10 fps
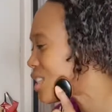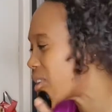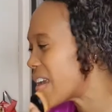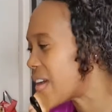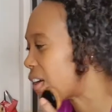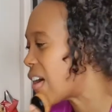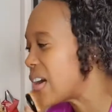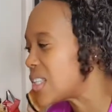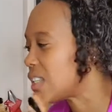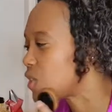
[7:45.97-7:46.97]
you hit her
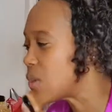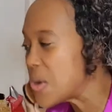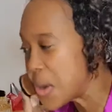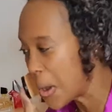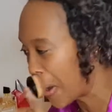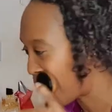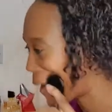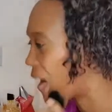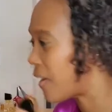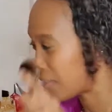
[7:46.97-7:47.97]
or did you not hit
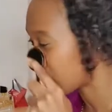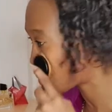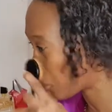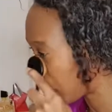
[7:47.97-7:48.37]
her? That's what we,